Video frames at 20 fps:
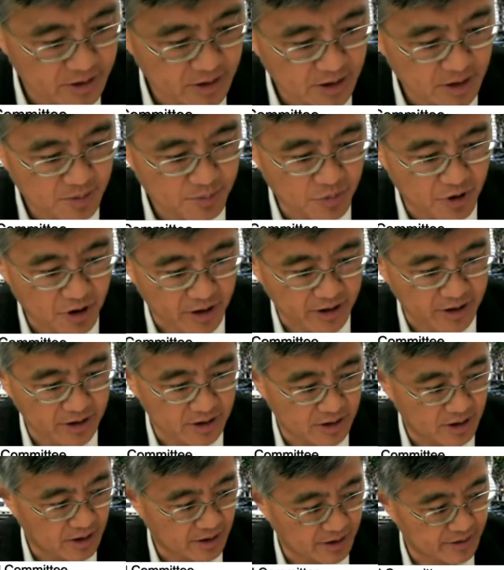parking
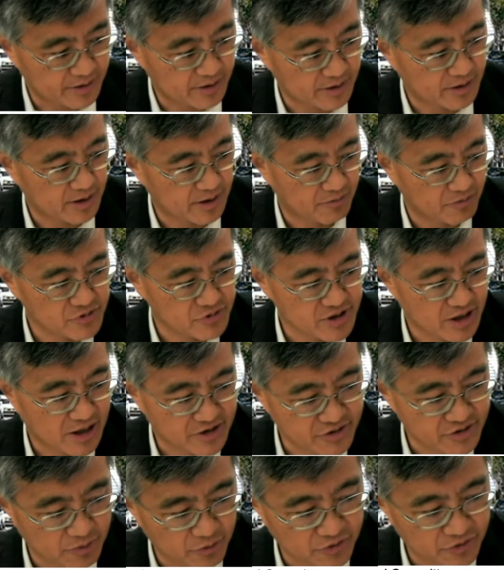lot, which
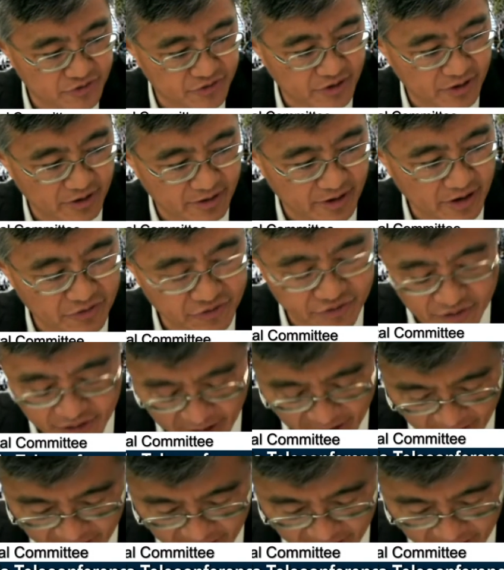actually was there yesterday,